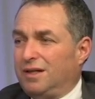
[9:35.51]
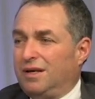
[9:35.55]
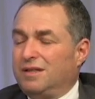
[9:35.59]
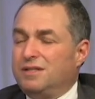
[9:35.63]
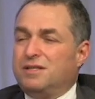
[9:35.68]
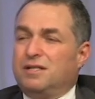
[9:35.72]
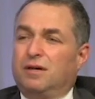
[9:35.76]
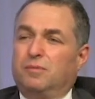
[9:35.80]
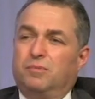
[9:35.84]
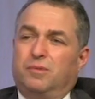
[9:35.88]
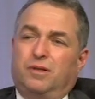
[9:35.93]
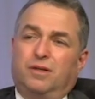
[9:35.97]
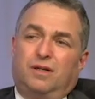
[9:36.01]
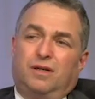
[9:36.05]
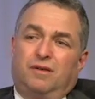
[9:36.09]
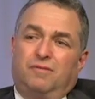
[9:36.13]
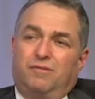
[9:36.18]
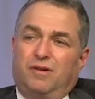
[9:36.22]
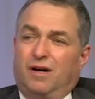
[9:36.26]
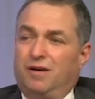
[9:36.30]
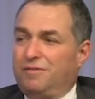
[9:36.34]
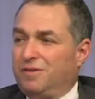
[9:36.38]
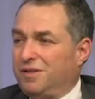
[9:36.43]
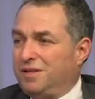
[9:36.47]
something
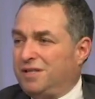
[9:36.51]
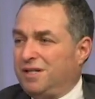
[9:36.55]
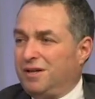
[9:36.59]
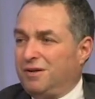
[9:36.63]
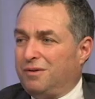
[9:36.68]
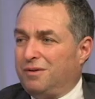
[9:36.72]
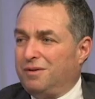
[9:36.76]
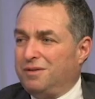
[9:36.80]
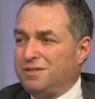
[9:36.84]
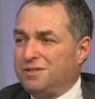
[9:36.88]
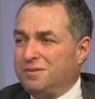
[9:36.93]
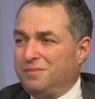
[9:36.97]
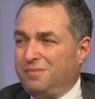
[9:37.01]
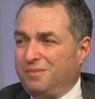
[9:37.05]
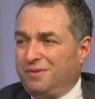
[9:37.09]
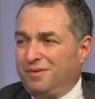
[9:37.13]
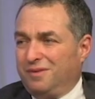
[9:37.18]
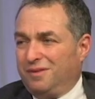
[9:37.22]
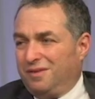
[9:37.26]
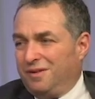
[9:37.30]
involving terrorism.